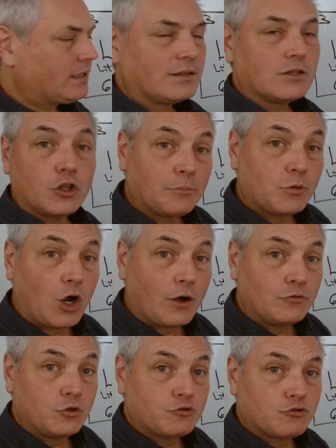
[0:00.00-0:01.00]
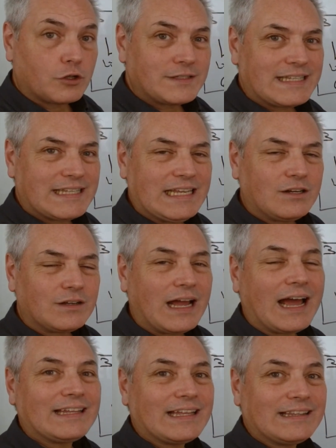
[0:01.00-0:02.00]
The number of neutrons here
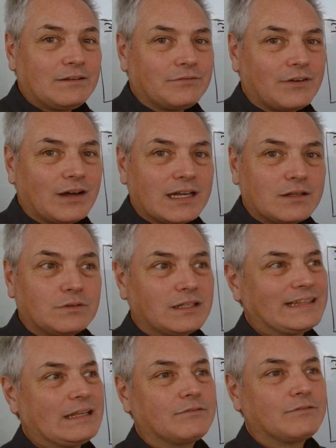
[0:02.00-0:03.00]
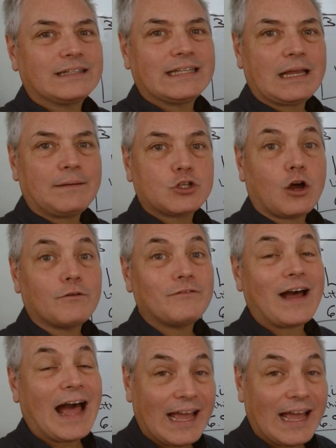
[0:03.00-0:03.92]
identify the different types of